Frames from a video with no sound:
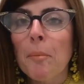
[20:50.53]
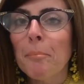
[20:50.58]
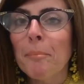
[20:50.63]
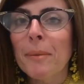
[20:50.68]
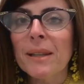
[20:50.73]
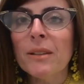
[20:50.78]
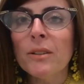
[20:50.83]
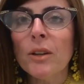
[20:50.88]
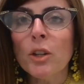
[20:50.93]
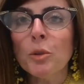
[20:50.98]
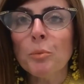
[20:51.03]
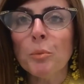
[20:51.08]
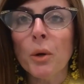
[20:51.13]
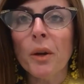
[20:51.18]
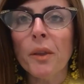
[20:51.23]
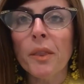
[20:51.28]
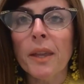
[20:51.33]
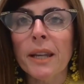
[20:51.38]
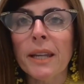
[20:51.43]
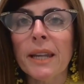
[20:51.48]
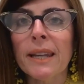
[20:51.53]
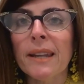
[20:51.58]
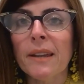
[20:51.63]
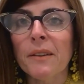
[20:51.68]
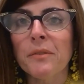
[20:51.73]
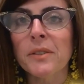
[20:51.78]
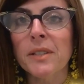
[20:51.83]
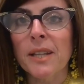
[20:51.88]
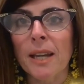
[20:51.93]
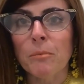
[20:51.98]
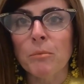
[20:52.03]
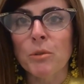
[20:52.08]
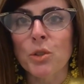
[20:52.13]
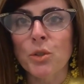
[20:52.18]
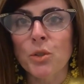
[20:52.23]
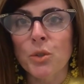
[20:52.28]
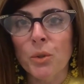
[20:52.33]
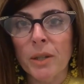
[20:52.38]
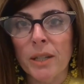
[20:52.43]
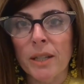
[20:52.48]
but not more than enough time
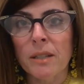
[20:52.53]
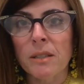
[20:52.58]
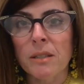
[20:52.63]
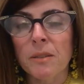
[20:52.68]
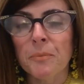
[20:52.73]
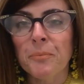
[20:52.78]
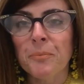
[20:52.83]
to do it.